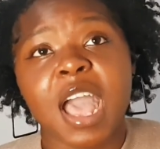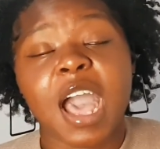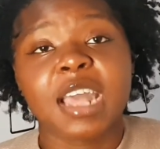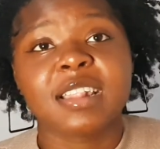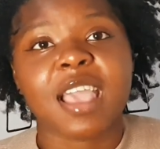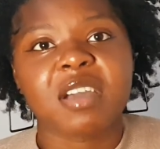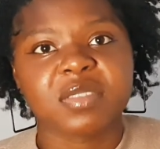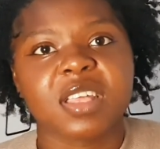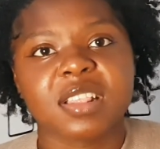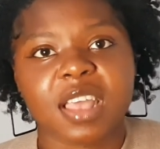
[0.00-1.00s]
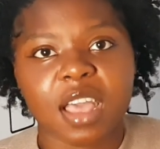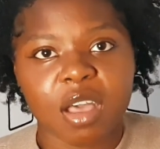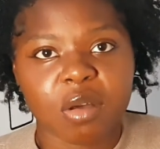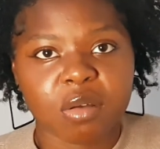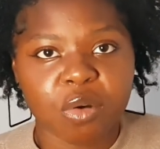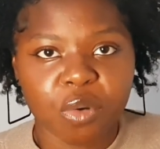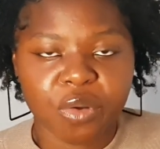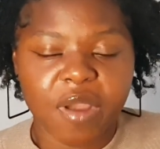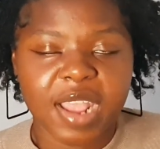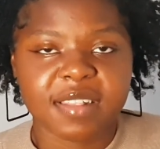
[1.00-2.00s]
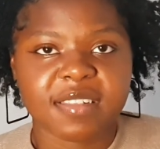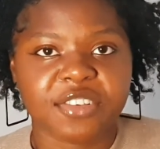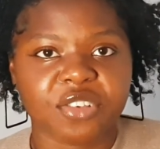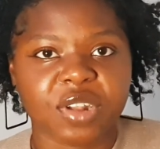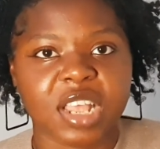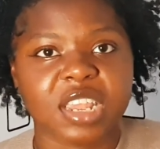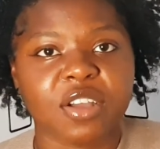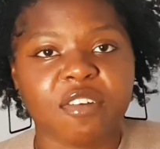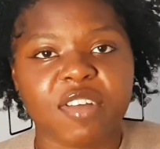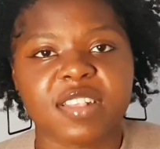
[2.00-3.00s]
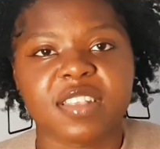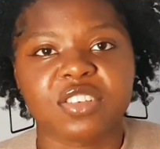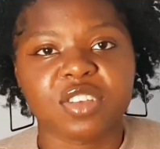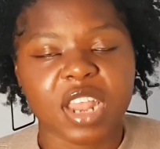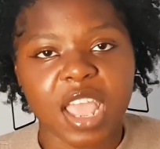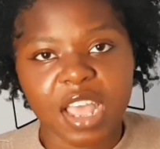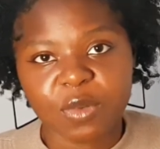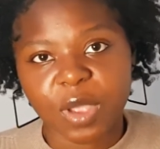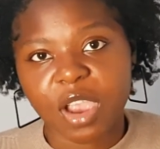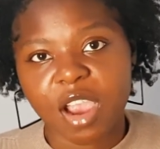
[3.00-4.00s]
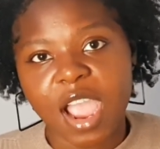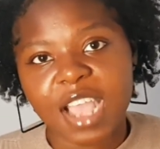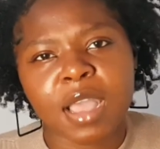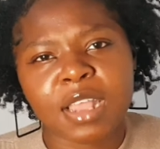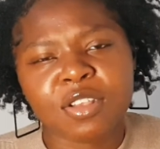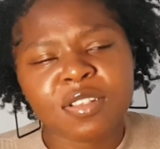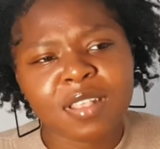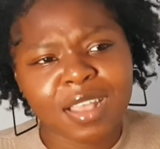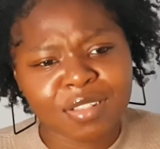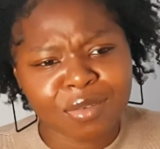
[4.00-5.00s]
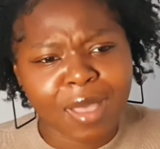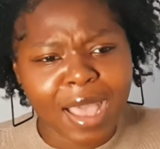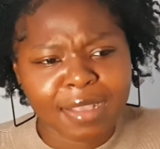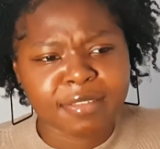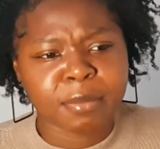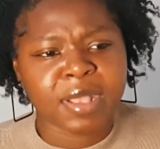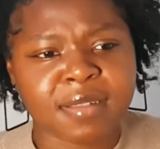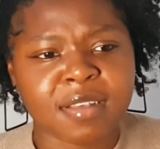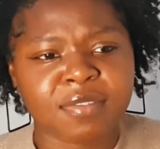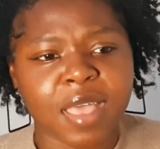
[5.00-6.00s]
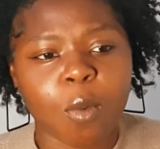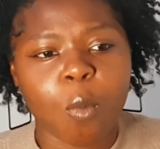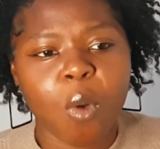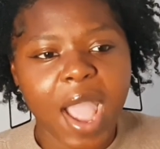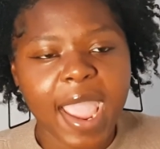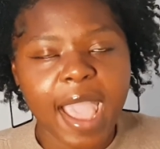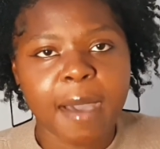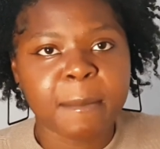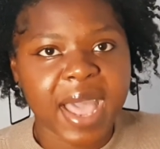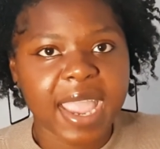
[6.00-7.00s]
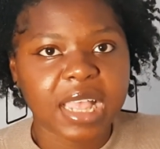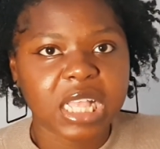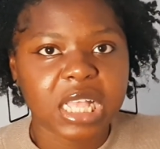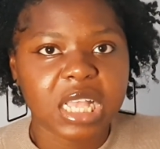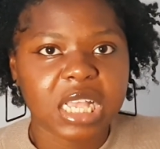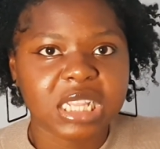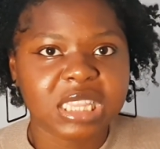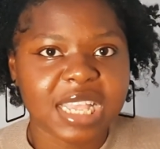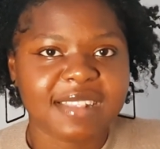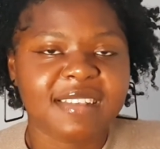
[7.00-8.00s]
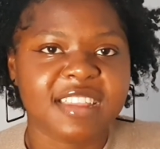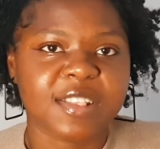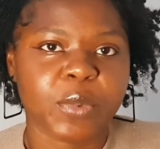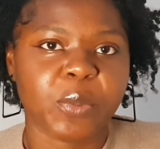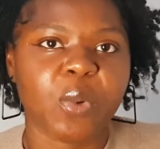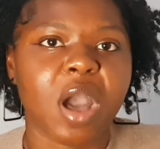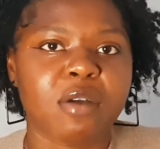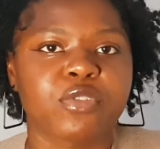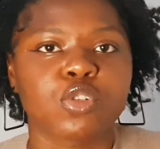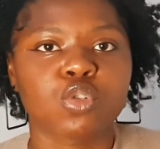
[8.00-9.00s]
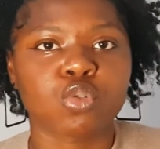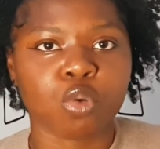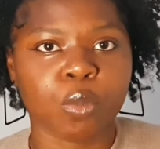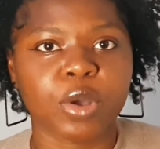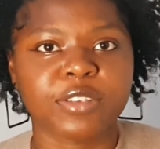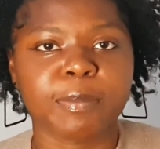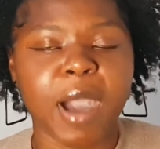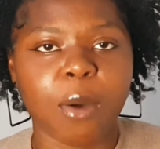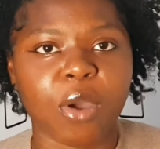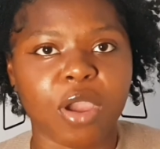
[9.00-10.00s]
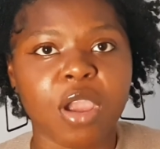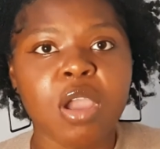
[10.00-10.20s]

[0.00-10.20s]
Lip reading: And after that whole crying session and the conversation I had with her, I just had to ask myself, why am I letting these people have so much power